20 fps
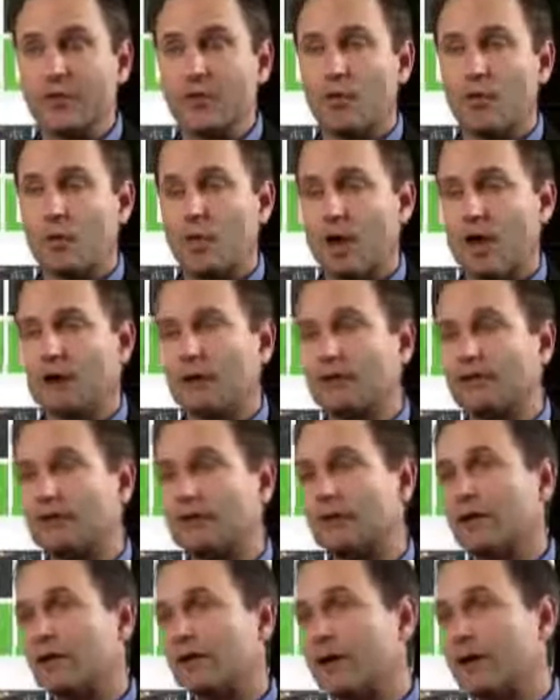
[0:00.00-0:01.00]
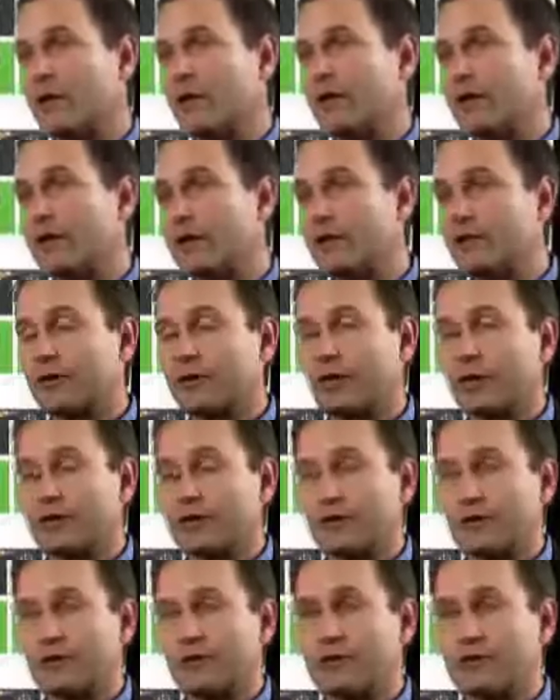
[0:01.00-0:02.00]
while allowing other
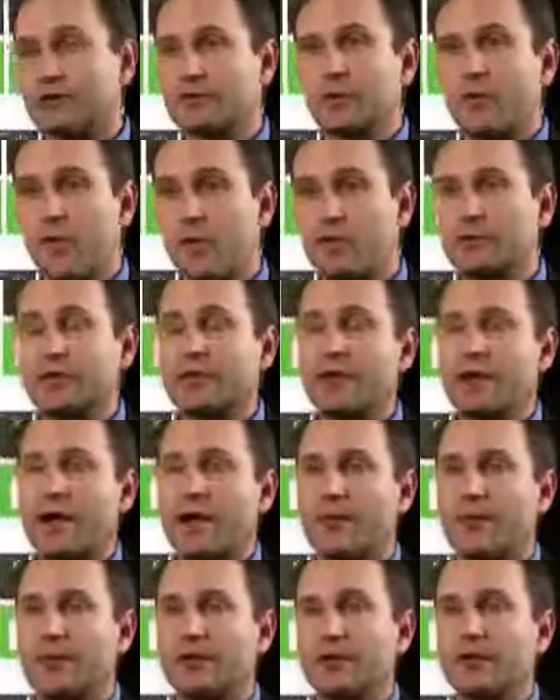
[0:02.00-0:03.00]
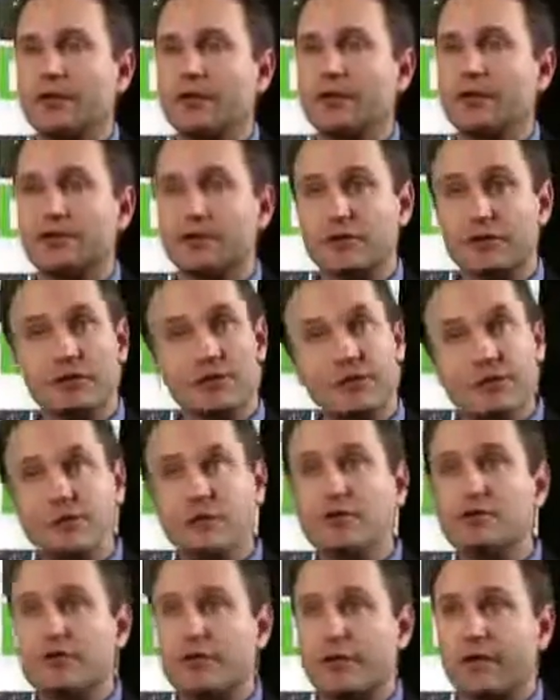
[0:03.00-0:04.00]
customers only the opportunity just to
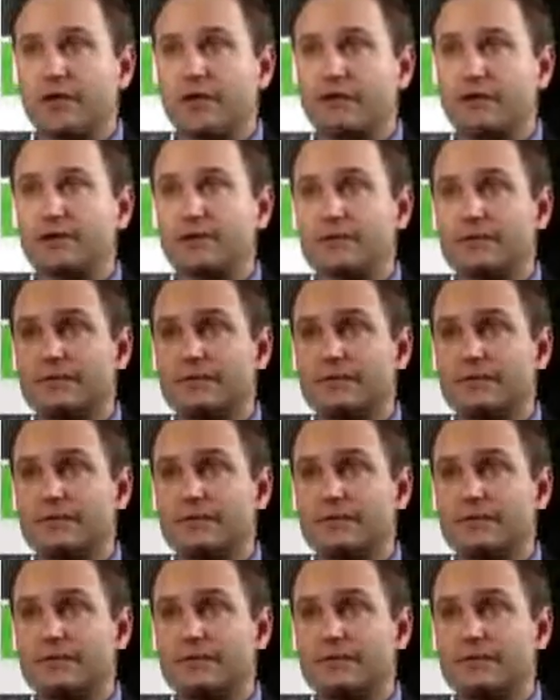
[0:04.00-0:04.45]
view things.